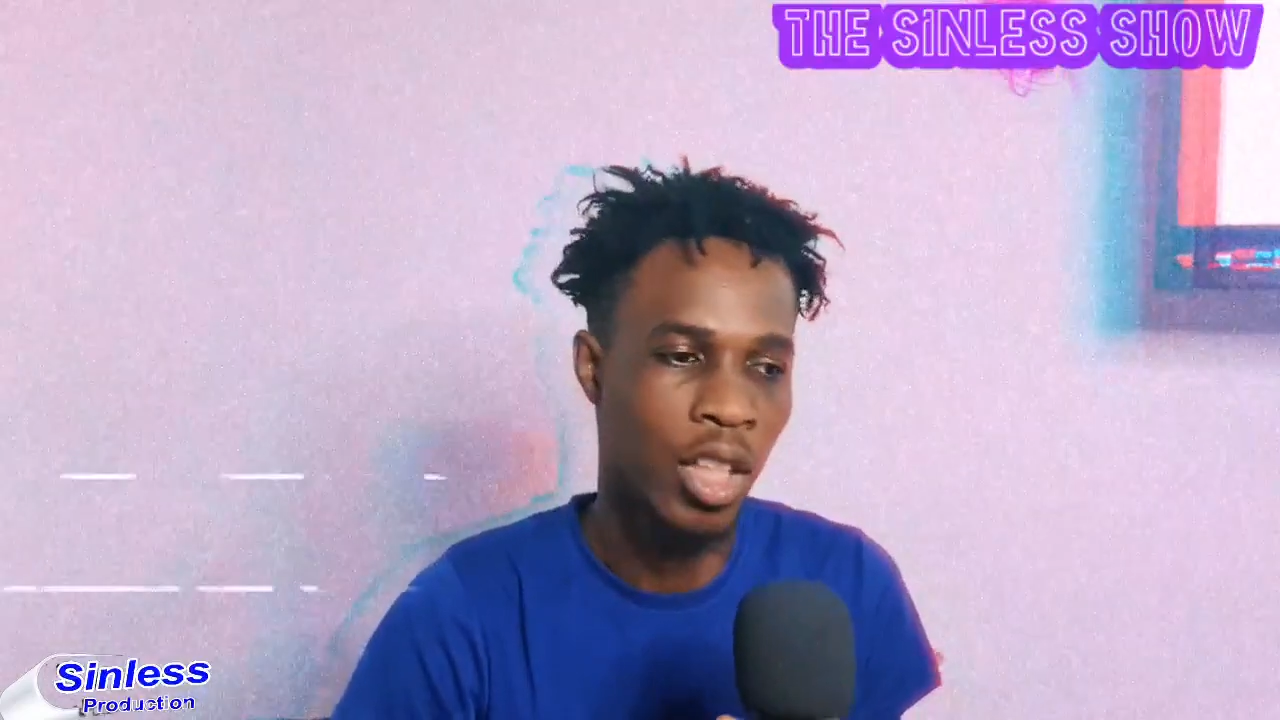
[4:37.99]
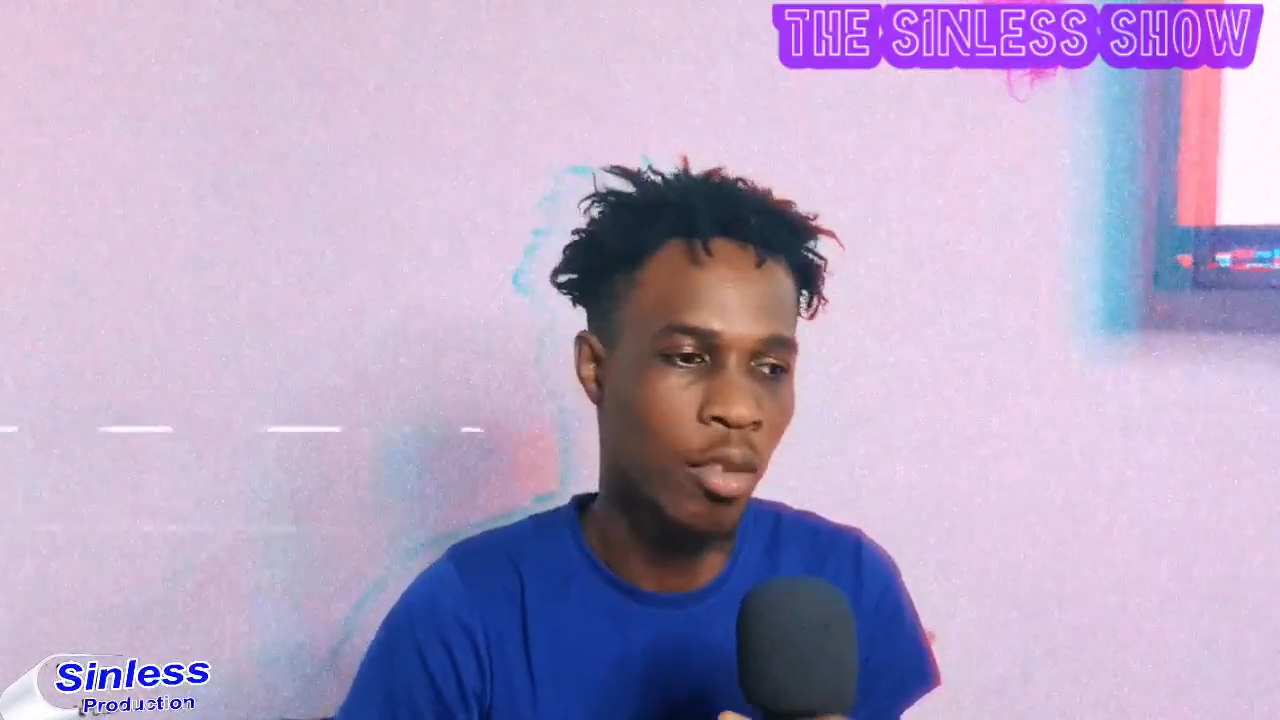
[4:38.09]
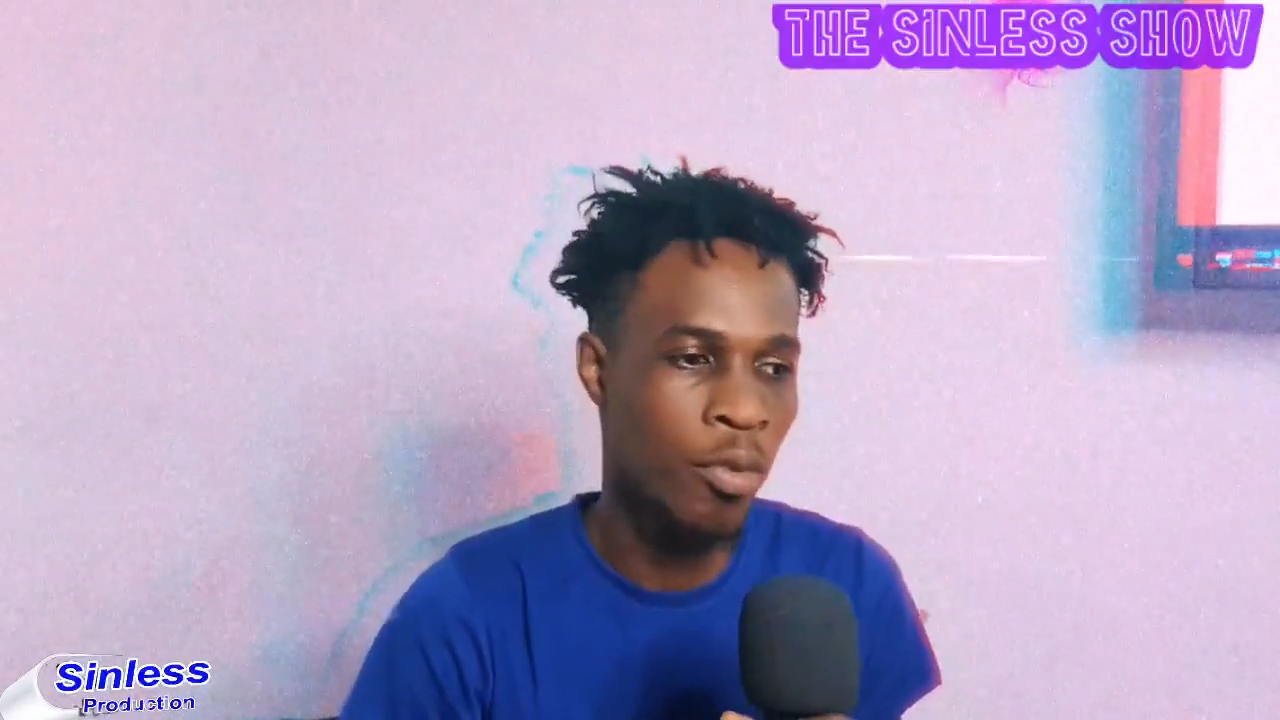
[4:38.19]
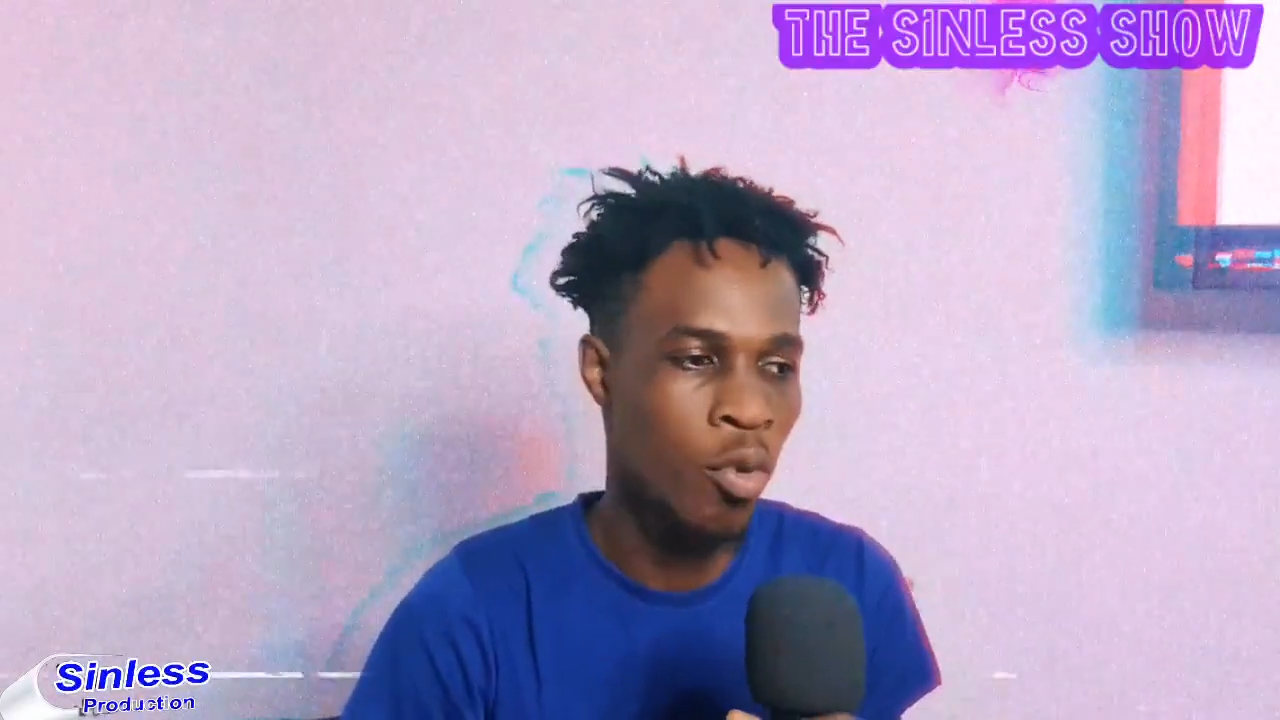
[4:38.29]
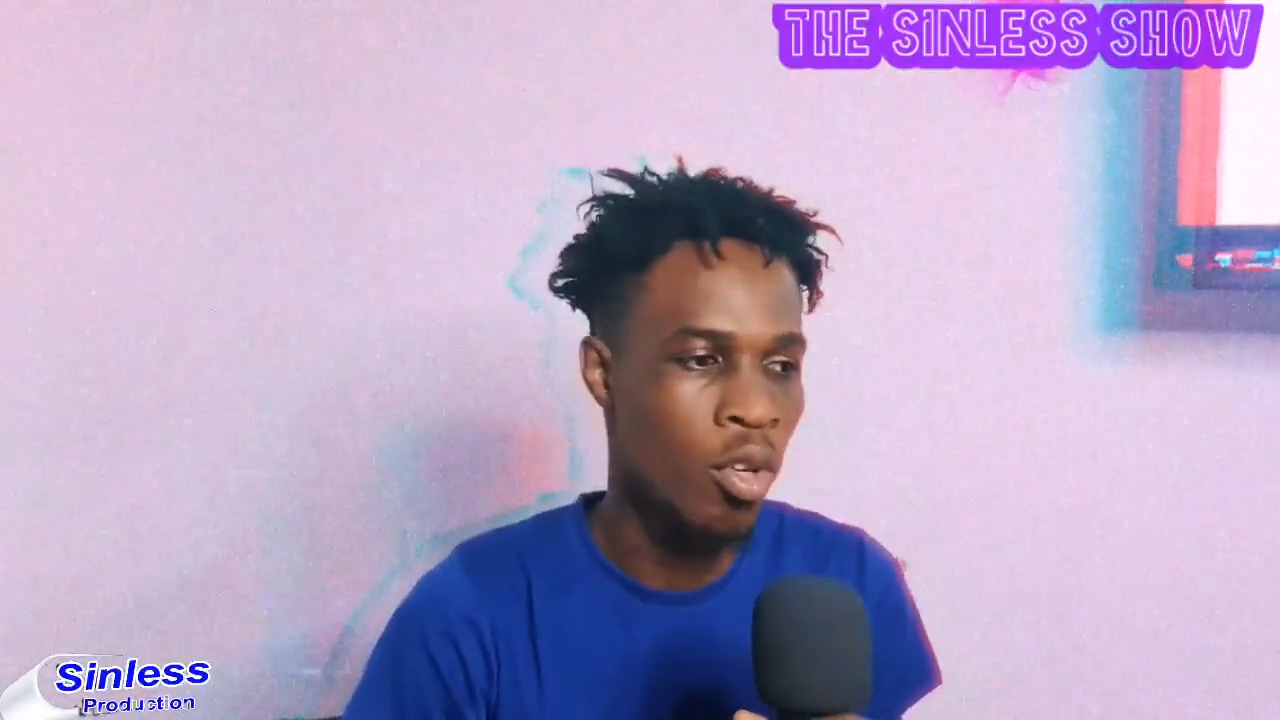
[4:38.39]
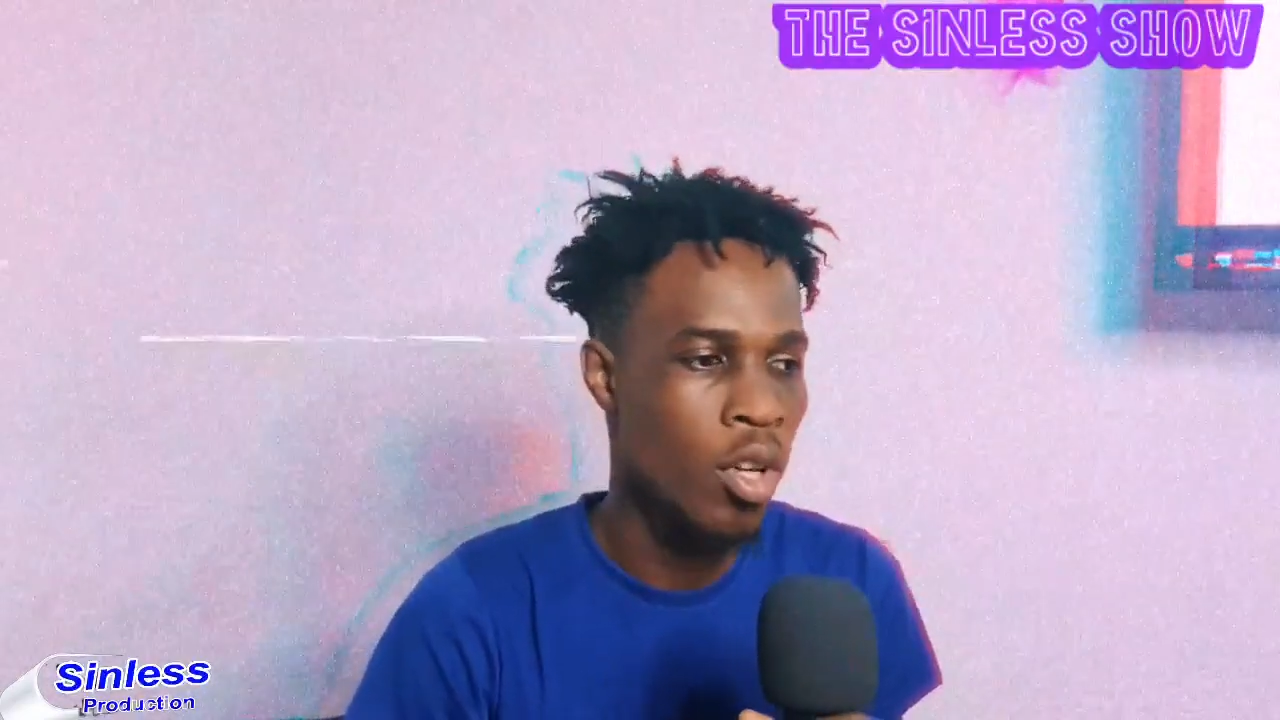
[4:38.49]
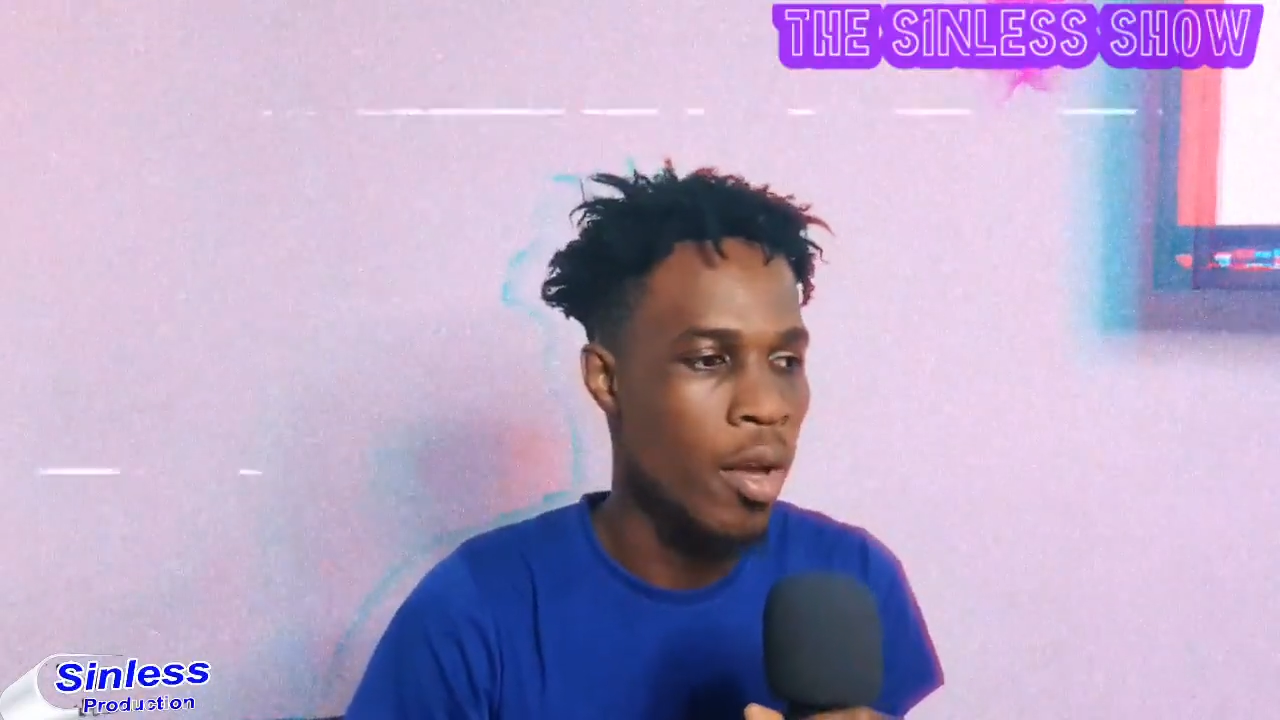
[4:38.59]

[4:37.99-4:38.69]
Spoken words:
not do